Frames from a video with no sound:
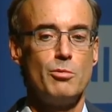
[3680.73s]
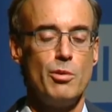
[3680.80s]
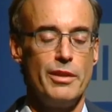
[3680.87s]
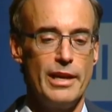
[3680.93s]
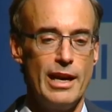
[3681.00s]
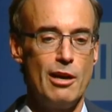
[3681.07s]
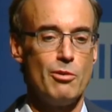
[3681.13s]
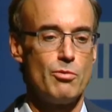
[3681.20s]

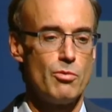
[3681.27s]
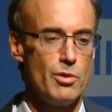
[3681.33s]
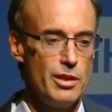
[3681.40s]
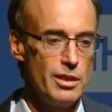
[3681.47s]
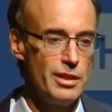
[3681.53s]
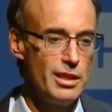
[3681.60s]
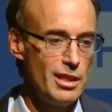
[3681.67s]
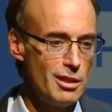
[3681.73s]
without
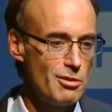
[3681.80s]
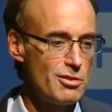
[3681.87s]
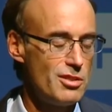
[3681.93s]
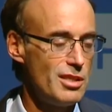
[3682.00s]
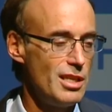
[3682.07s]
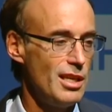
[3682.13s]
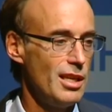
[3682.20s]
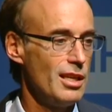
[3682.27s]
really
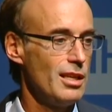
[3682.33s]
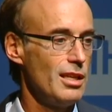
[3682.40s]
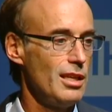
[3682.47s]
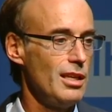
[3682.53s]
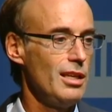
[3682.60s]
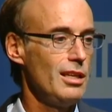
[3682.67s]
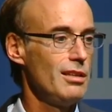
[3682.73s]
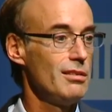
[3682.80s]

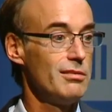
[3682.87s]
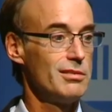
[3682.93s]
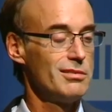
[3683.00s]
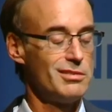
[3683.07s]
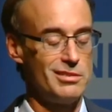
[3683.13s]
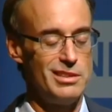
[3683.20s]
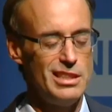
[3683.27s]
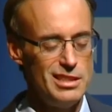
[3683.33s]
understanding
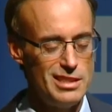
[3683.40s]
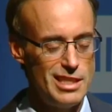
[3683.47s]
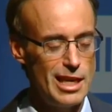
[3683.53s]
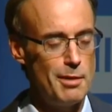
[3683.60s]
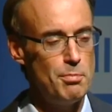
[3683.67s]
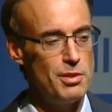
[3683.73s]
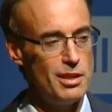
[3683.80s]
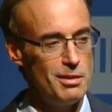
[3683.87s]
the
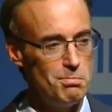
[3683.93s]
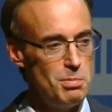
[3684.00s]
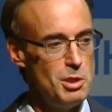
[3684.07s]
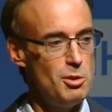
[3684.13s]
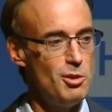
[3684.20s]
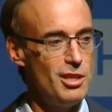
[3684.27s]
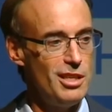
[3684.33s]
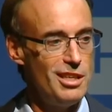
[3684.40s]
depth and
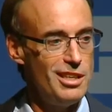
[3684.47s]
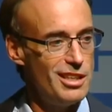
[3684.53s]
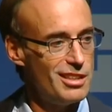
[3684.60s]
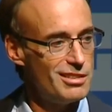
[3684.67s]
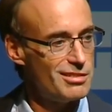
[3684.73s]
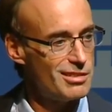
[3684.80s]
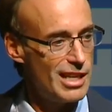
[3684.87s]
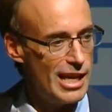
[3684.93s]
beauty
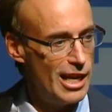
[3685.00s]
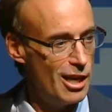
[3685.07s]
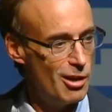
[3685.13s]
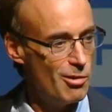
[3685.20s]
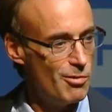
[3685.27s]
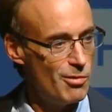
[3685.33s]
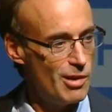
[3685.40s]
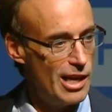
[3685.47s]
and
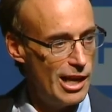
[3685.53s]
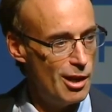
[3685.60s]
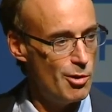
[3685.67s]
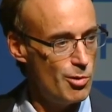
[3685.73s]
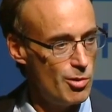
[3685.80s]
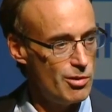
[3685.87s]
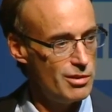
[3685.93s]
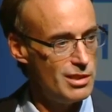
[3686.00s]
how,
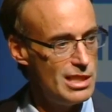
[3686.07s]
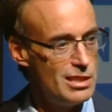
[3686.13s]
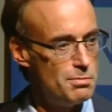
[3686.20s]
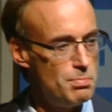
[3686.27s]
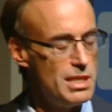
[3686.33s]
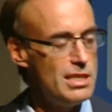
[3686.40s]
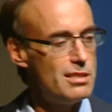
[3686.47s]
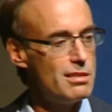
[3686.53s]
how these
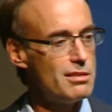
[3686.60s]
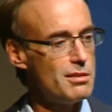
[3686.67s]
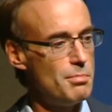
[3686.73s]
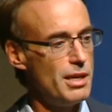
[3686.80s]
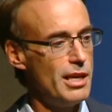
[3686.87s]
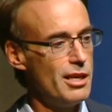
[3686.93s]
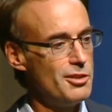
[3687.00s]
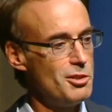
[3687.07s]
pieces of
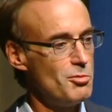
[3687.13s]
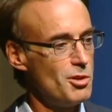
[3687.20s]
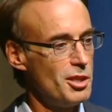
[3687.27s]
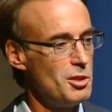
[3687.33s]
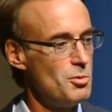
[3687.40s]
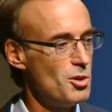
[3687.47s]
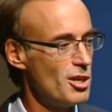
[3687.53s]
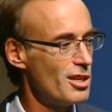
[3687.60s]
biology
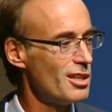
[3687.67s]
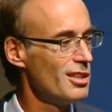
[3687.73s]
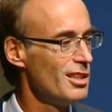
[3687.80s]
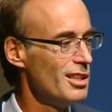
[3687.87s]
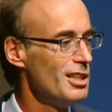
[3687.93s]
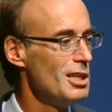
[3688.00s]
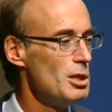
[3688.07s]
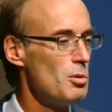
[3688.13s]
really work,
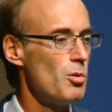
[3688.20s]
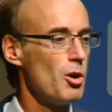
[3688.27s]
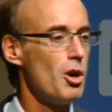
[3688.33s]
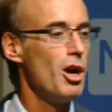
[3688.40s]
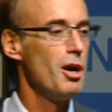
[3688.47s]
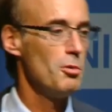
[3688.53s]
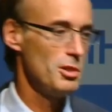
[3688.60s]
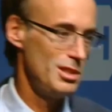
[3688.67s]
we're
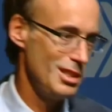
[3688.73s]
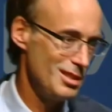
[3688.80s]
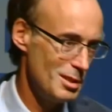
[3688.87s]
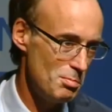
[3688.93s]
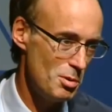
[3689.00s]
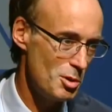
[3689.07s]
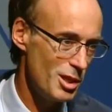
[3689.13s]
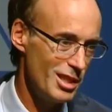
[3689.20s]
always
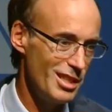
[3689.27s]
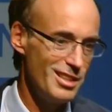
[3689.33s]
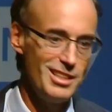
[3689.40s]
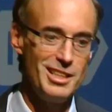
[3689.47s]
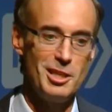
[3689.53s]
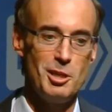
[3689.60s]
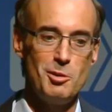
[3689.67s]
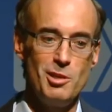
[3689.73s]
disappointed.
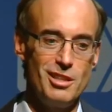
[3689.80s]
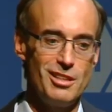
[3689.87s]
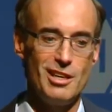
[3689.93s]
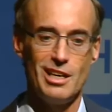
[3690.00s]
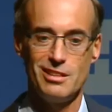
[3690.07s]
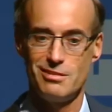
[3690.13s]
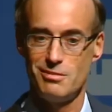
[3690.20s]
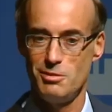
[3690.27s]
You know, we
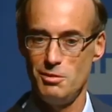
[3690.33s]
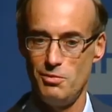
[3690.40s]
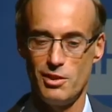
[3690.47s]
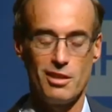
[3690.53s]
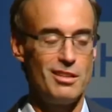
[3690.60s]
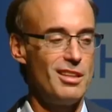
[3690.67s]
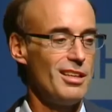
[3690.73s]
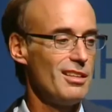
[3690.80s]
thought we'd
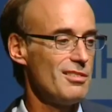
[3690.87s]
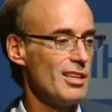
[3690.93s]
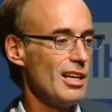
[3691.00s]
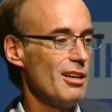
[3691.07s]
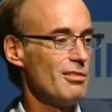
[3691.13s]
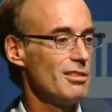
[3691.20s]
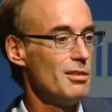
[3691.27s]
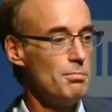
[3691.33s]
figure things
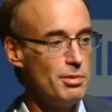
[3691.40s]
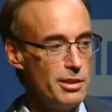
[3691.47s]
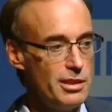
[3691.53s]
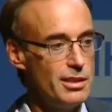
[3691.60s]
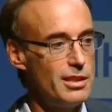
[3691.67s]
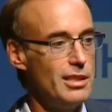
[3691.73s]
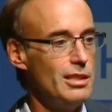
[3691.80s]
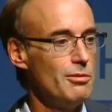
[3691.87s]
out
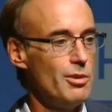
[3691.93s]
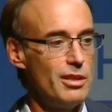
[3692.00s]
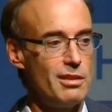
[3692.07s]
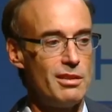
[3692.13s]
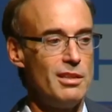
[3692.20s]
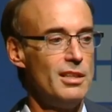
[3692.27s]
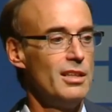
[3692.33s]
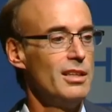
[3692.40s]
completely
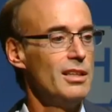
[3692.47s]
with,